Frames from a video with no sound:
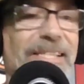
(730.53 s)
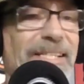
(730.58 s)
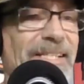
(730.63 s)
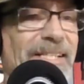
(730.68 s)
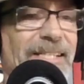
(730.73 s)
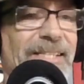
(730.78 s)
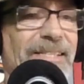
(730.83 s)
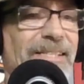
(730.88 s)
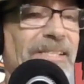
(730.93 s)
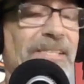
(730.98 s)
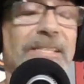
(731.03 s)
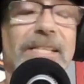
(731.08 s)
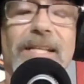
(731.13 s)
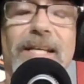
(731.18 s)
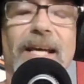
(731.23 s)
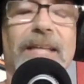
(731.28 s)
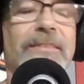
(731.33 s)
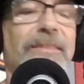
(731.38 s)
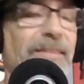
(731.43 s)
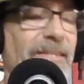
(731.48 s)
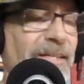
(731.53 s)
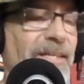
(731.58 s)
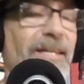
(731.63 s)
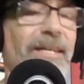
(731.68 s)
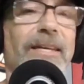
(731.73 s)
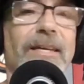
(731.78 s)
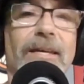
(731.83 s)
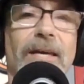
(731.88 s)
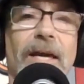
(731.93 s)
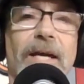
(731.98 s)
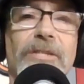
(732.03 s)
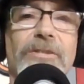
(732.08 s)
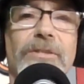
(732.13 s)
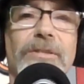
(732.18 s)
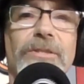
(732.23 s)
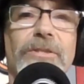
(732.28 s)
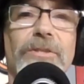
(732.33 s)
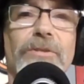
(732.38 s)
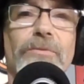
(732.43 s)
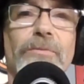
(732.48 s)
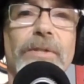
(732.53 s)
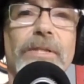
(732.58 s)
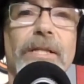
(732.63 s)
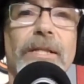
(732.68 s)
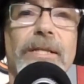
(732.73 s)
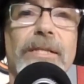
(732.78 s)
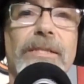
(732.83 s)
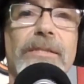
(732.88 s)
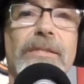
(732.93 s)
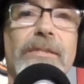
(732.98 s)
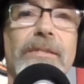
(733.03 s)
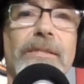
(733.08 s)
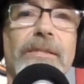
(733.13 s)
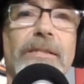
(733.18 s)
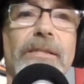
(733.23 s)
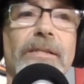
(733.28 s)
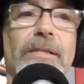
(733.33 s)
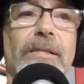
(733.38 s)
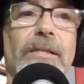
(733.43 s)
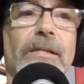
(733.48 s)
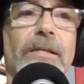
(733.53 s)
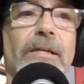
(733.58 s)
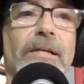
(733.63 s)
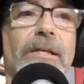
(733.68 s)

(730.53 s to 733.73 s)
And I think he actually just released a